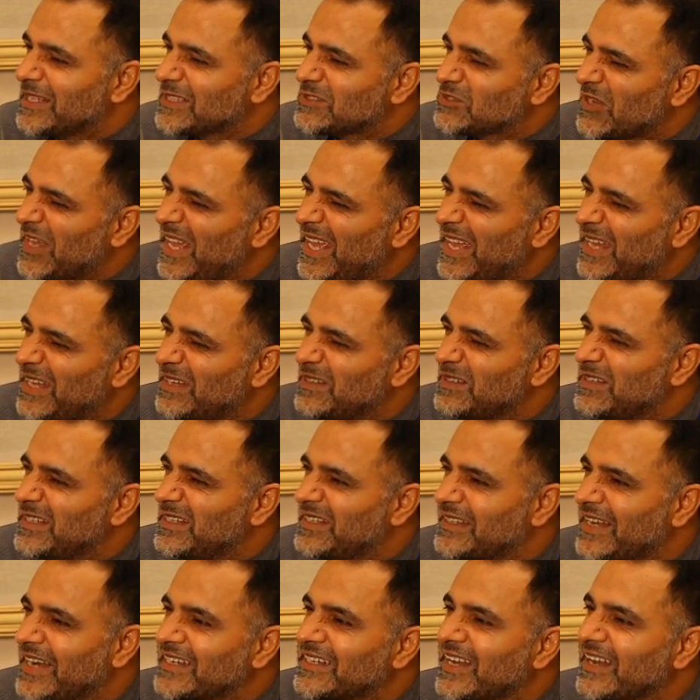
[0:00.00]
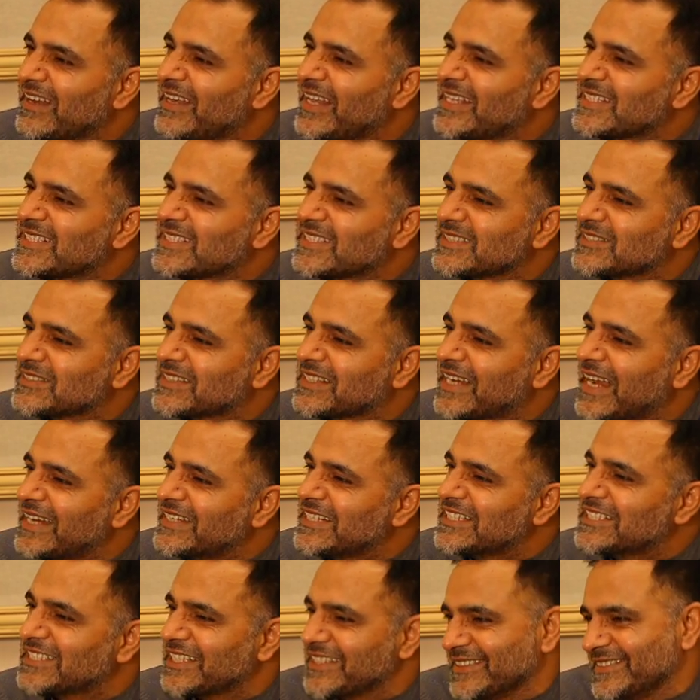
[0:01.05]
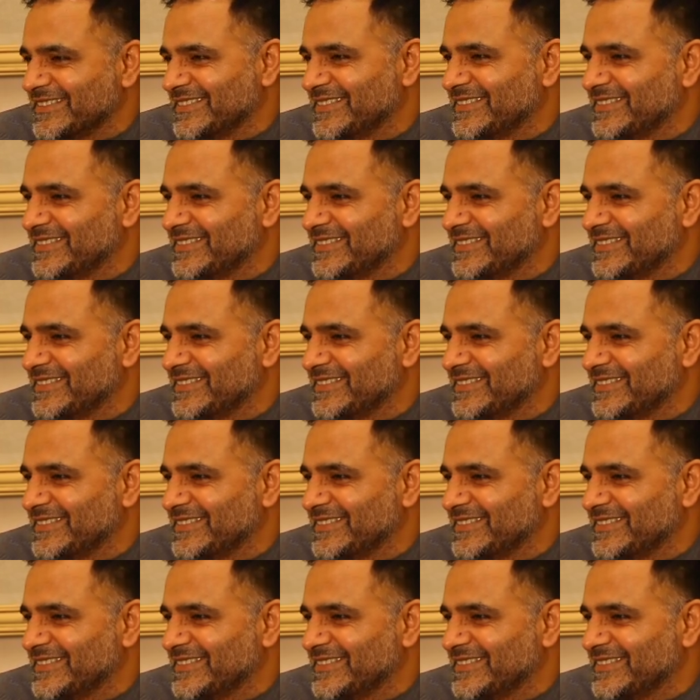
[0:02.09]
to a rudderless condition.